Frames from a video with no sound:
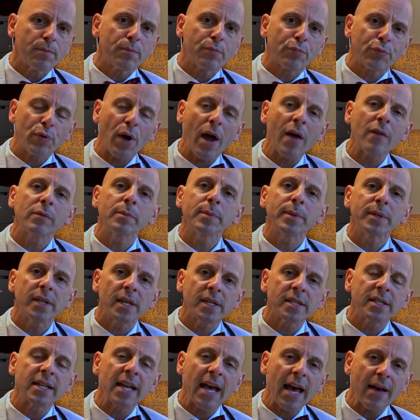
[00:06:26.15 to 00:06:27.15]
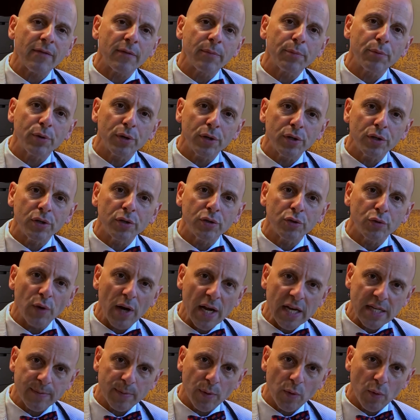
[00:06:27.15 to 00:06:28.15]
probably doesn't have a pretty good
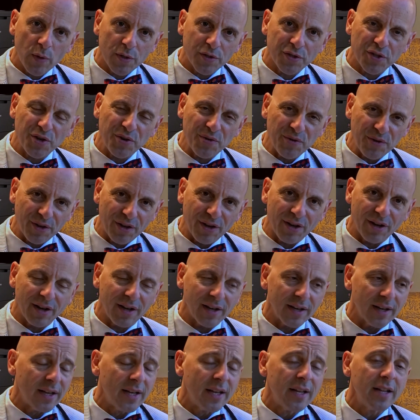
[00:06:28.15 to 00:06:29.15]
grasp of what's going on.